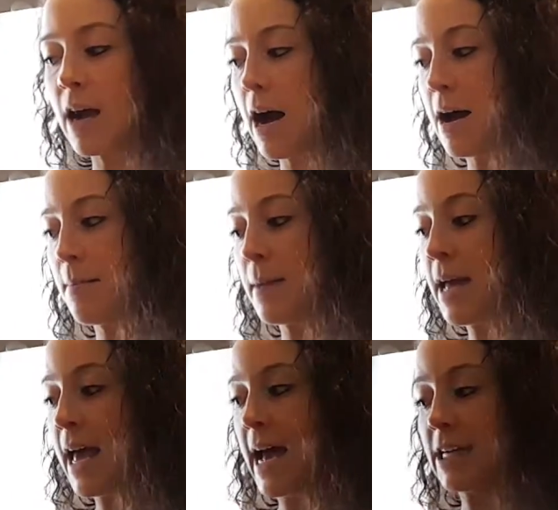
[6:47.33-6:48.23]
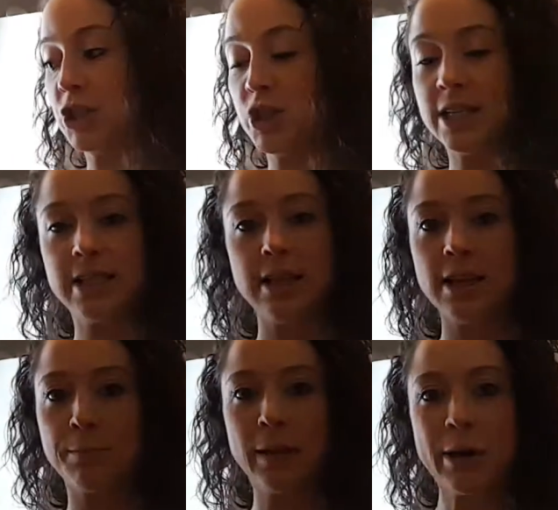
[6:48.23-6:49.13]
Um, and just
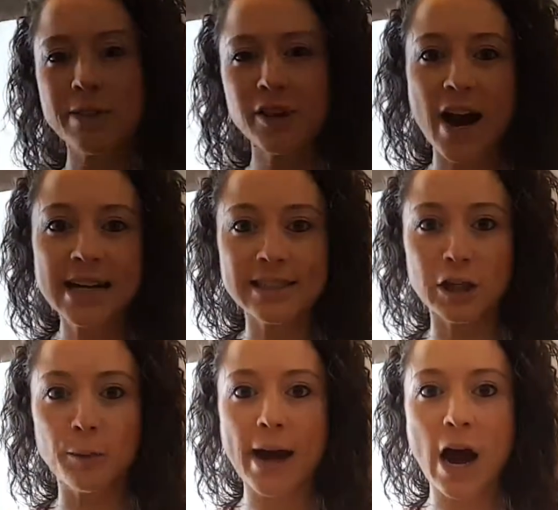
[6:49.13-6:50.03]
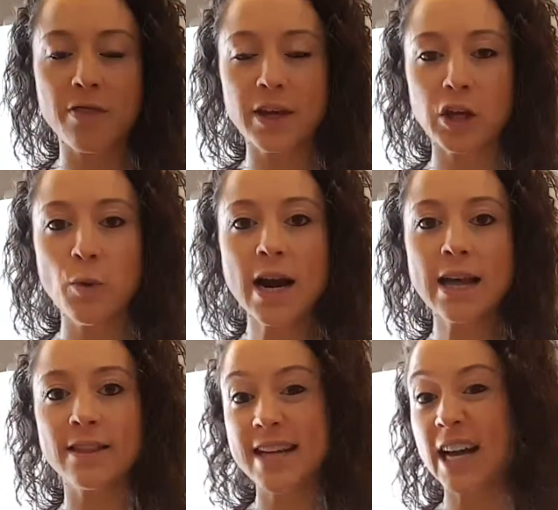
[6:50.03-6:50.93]
play with your ice a little bit, how thick you
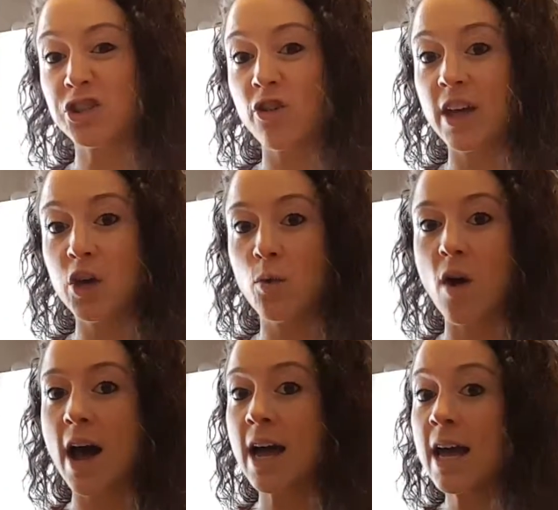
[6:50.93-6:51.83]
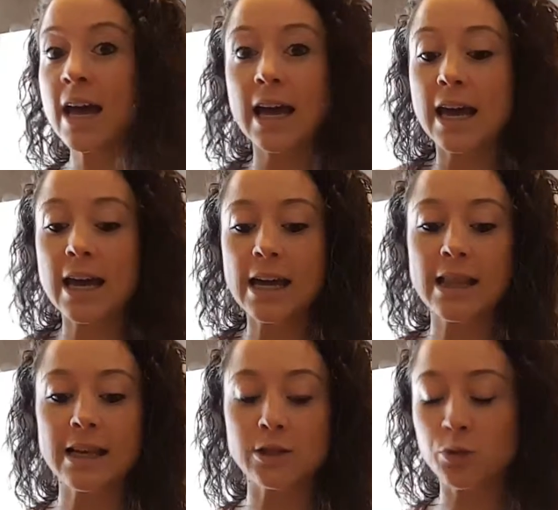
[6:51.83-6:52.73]
want it, the texture that you want.
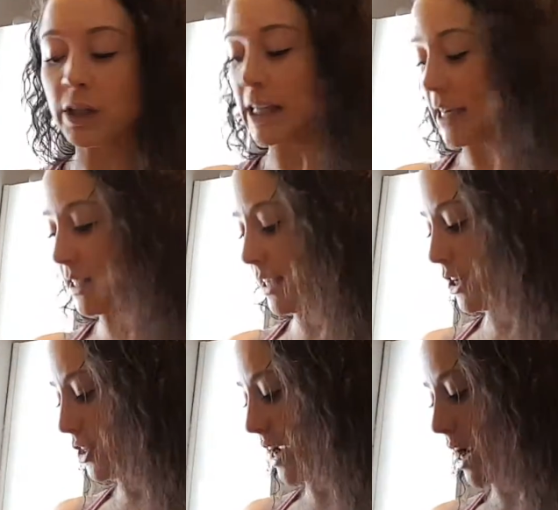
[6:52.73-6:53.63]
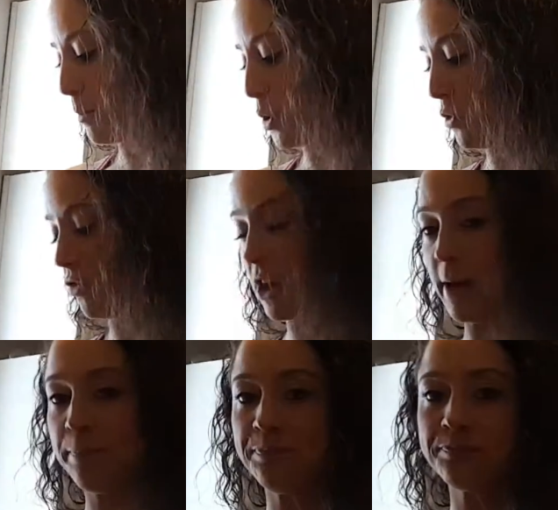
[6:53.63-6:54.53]
It's really easy to just kind of maneuver
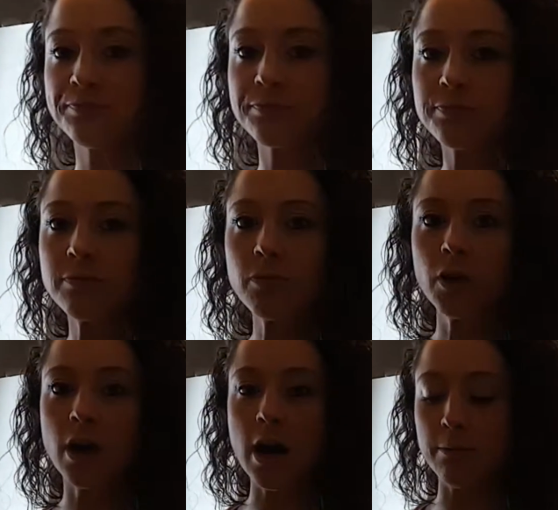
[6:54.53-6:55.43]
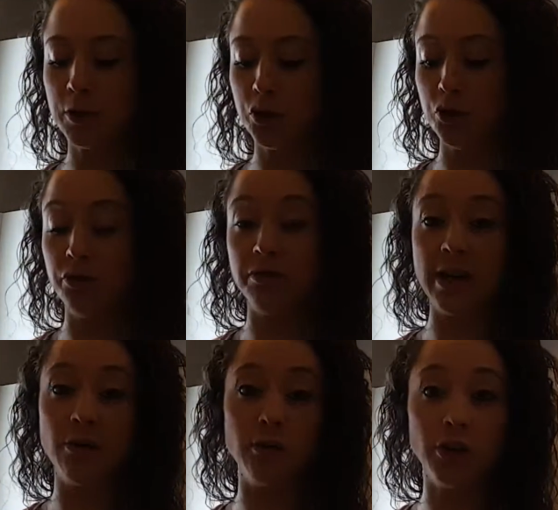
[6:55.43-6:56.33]
it um, to
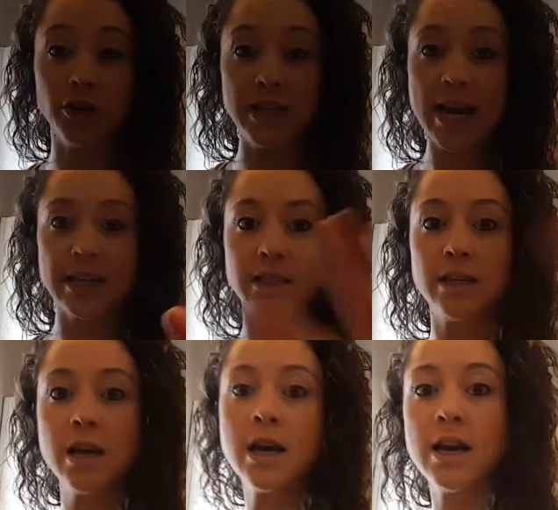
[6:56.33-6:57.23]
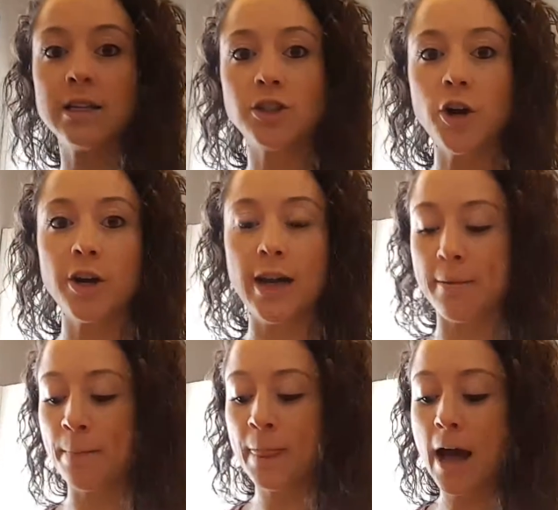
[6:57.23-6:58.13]
fit your taste. It's dark
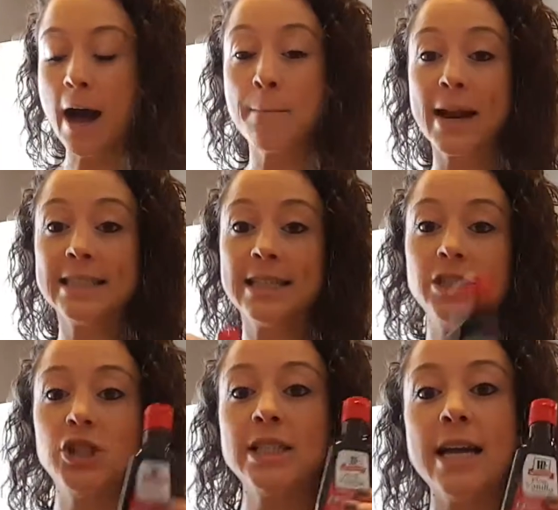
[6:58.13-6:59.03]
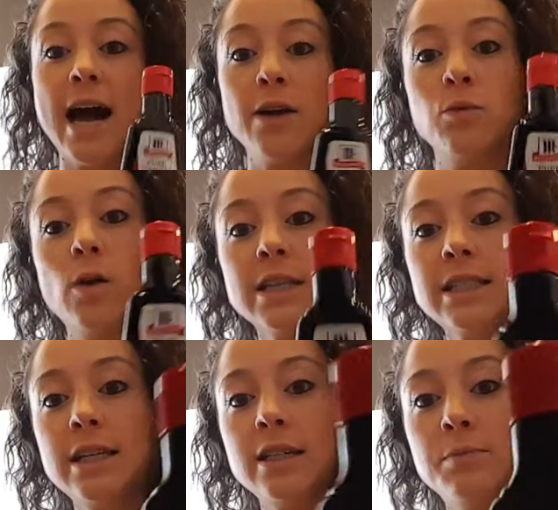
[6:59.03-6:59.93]
again. Um, but I did just add one
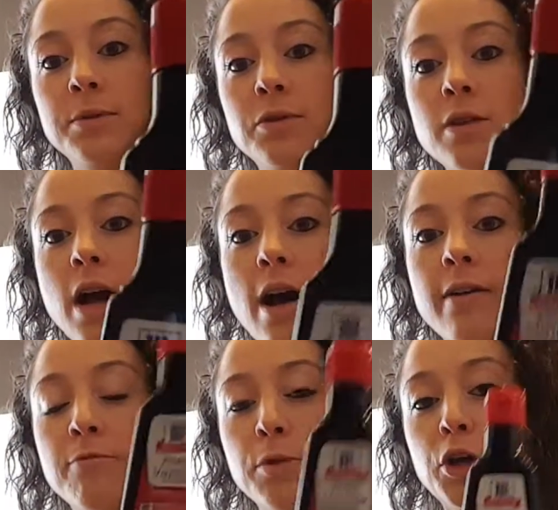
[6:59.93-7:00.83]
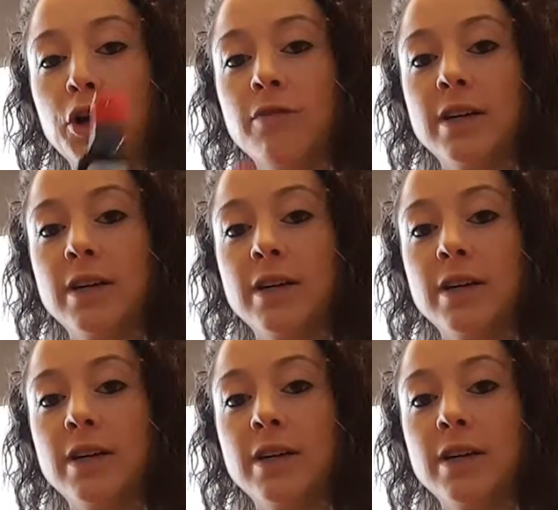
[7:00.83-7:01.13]
teaspoon of pure